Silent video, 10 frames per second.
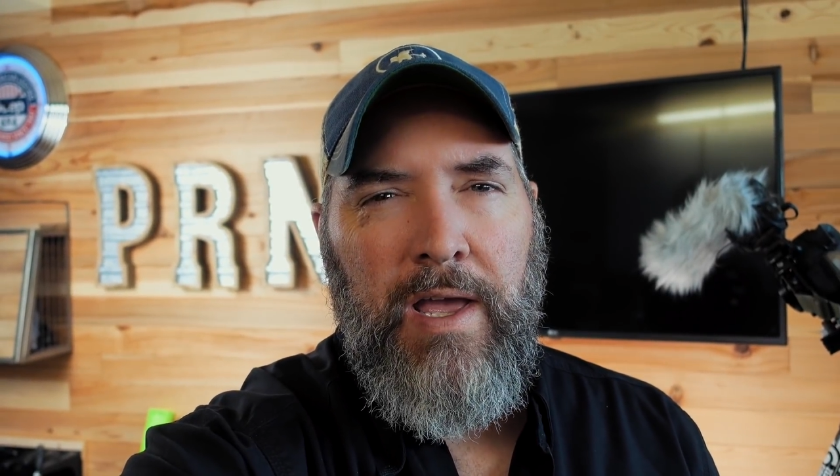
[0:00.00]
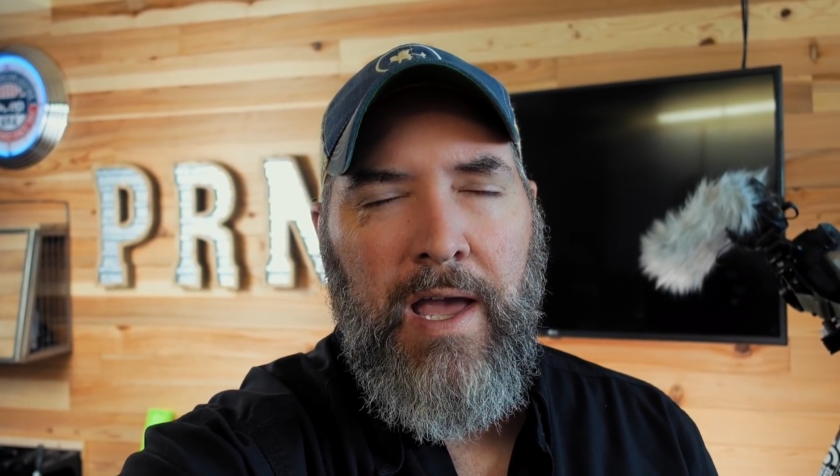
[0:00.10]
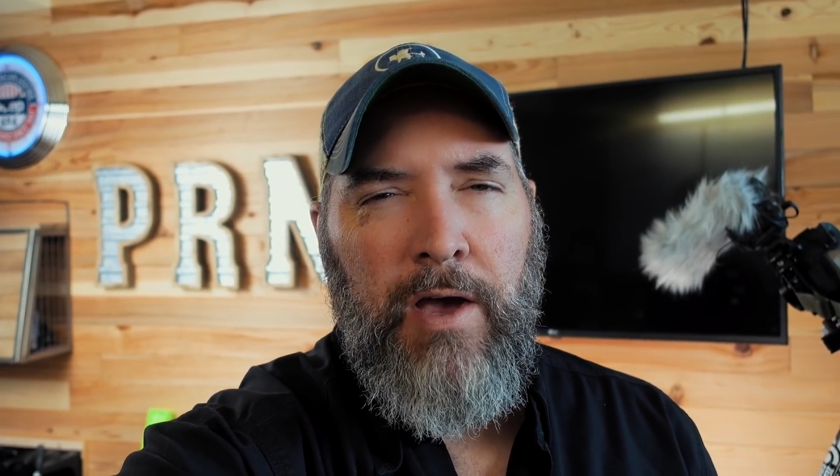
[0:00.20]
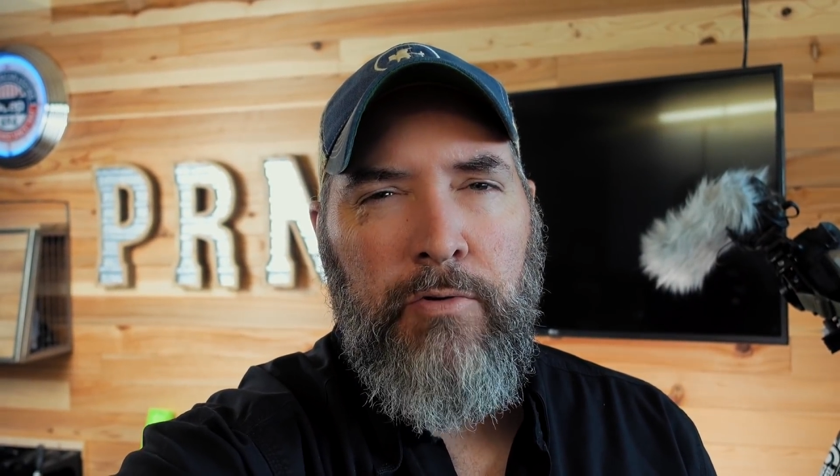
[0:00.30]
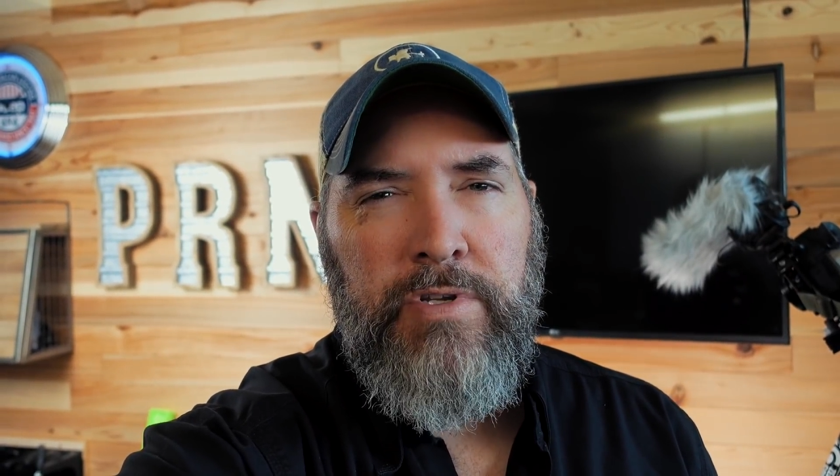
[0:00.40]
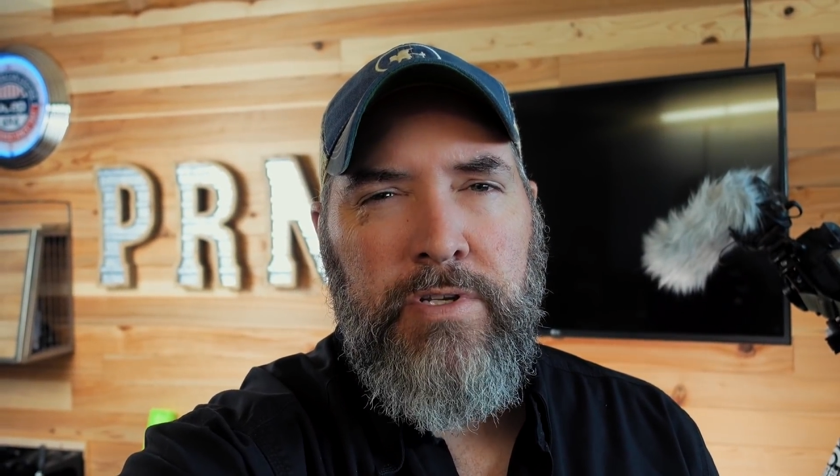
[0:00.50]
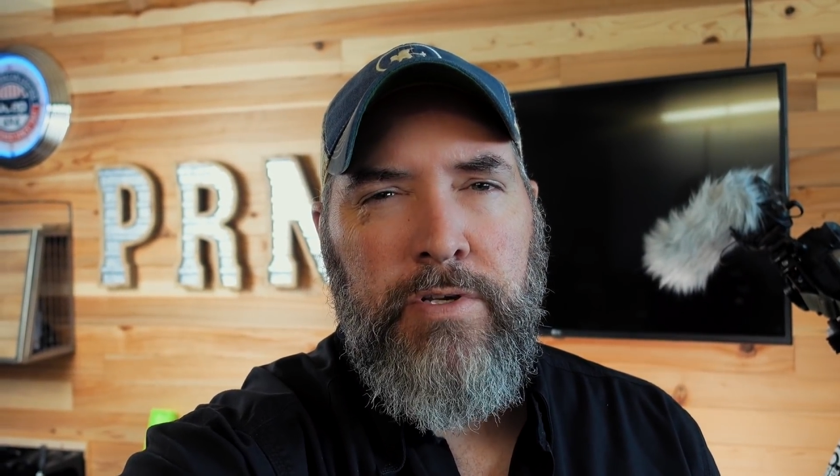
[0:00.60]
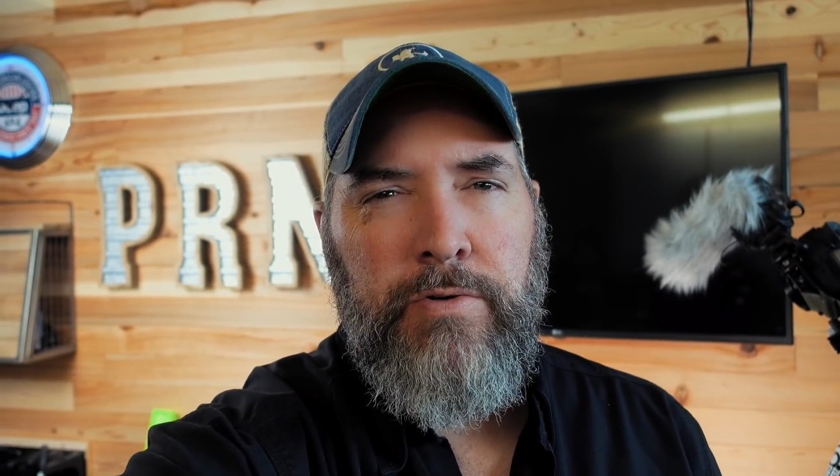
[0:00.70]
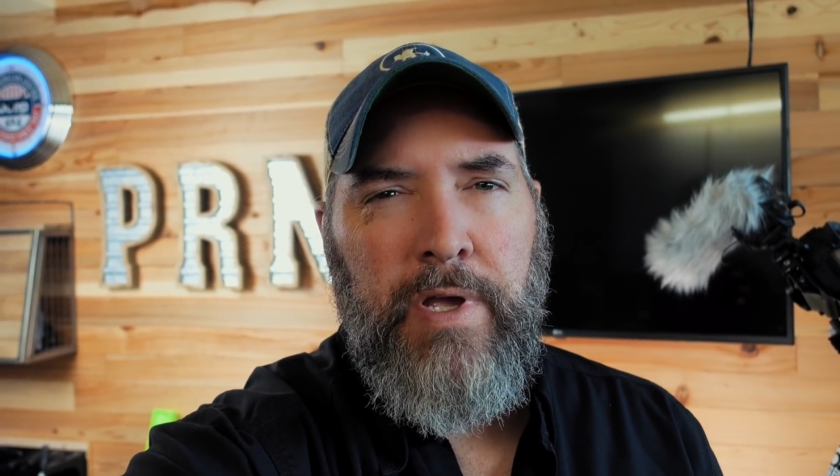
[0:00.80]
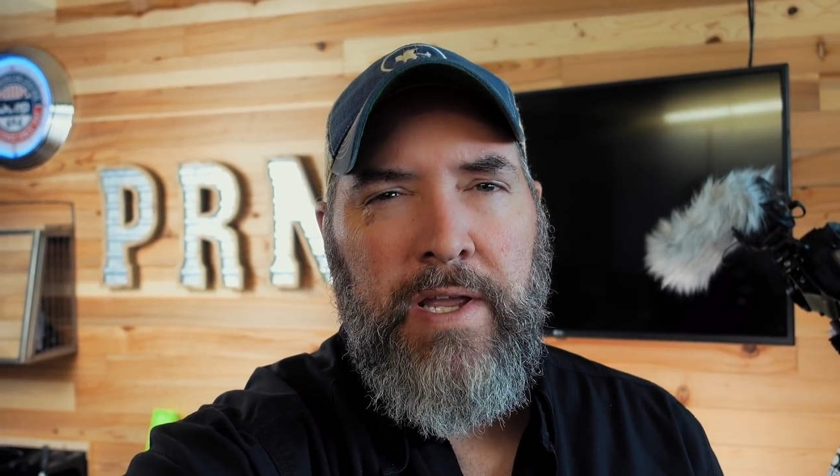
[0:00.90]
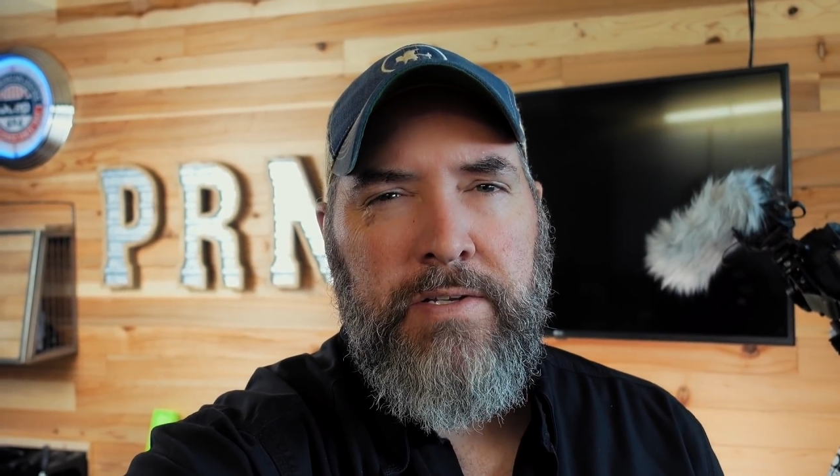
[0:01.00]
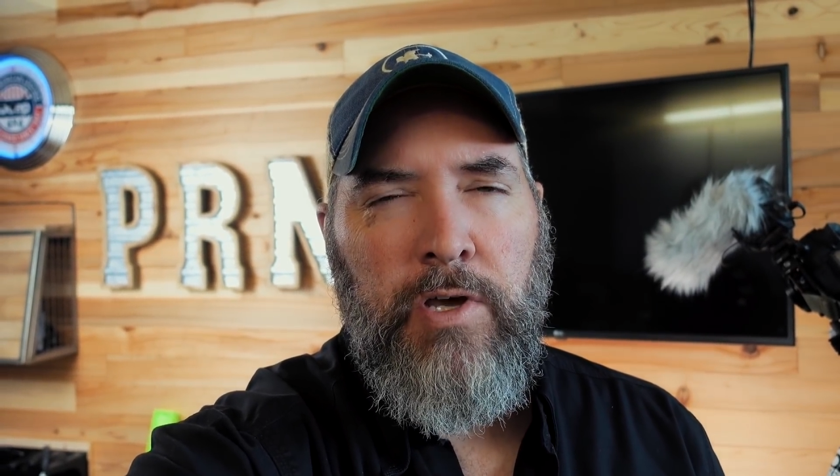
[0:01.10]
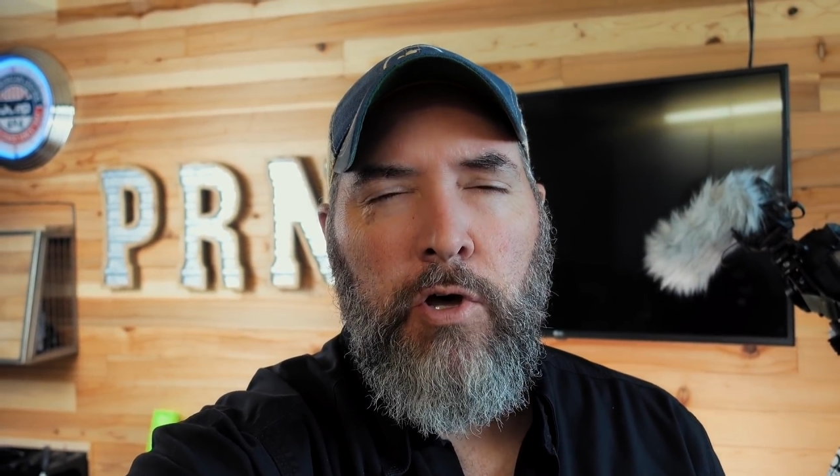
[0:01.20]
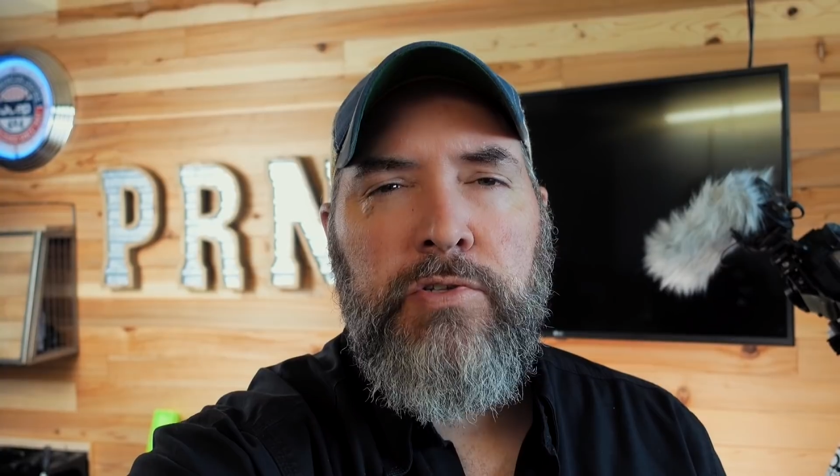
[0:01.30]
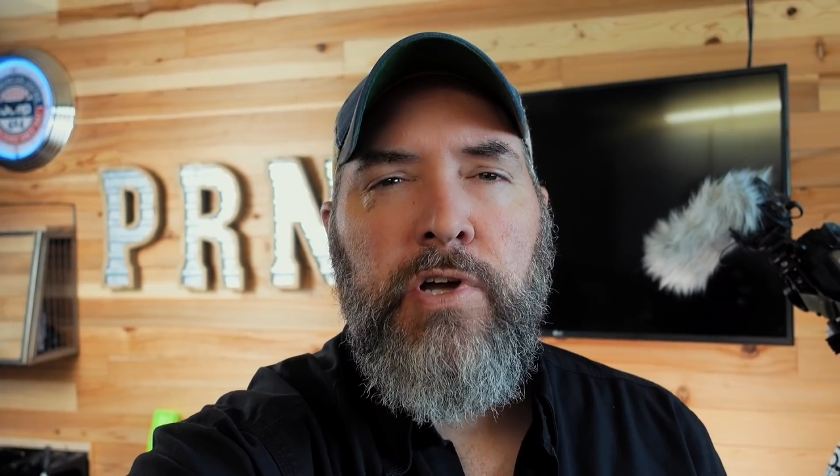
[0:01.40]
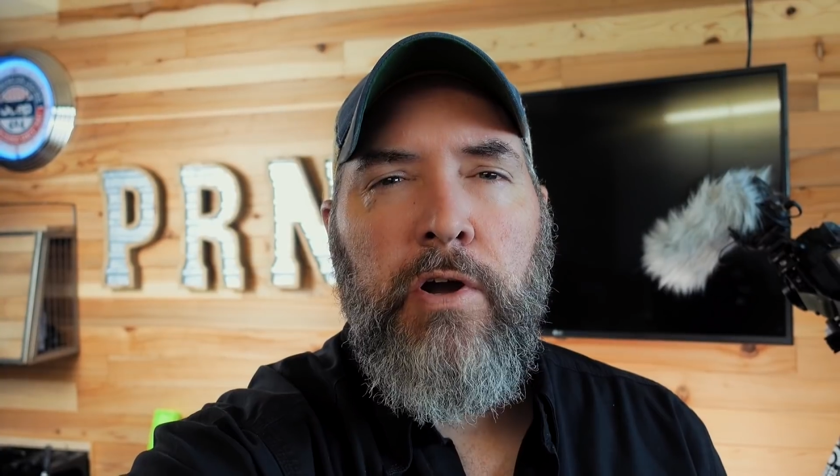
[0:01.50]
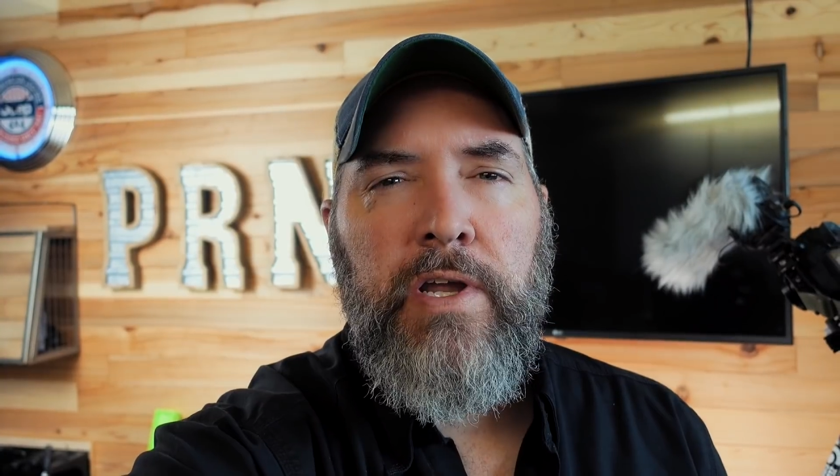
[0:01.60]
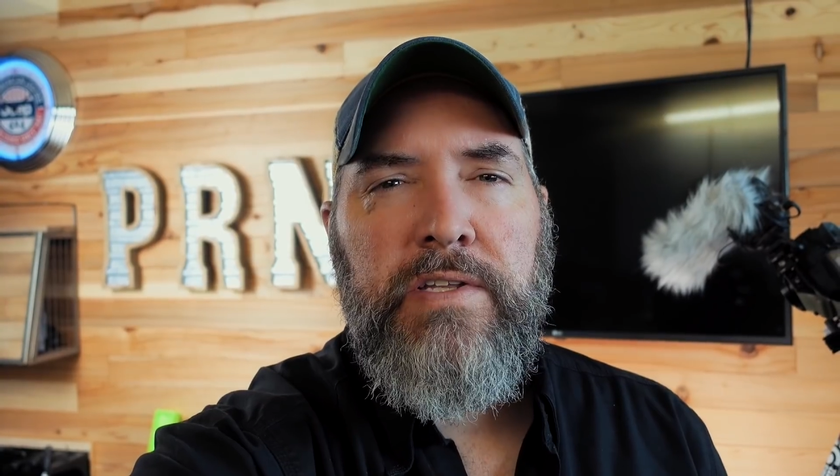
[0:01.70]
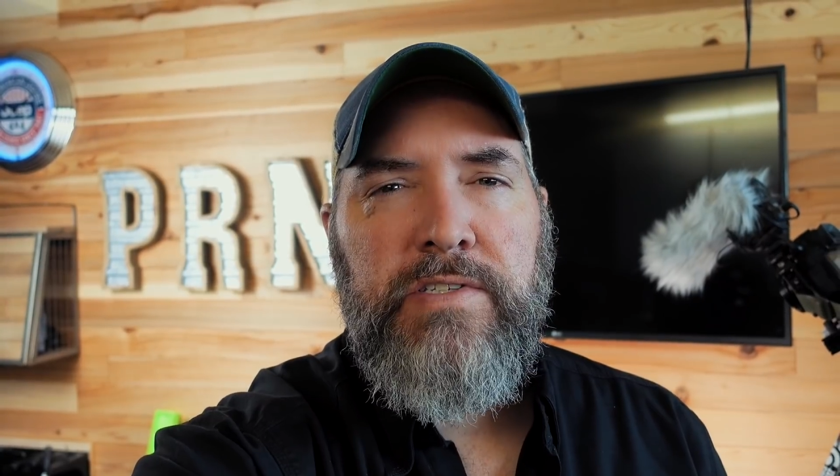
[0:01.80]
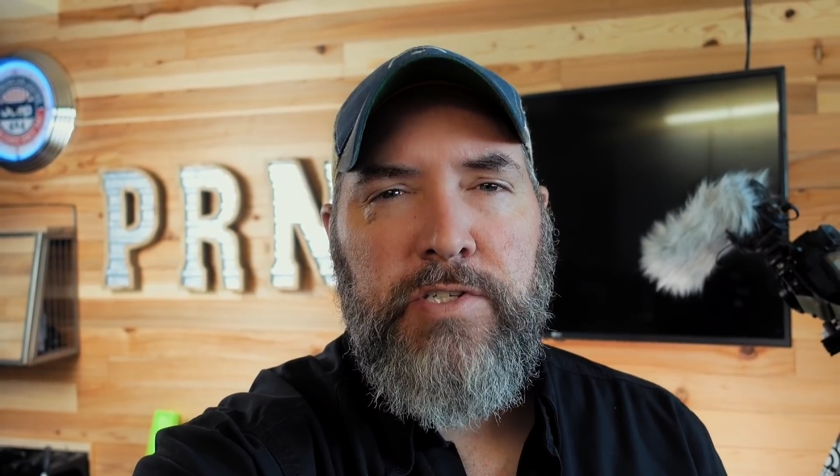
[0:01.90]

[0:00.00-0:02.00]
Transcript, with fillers: how to do a tall target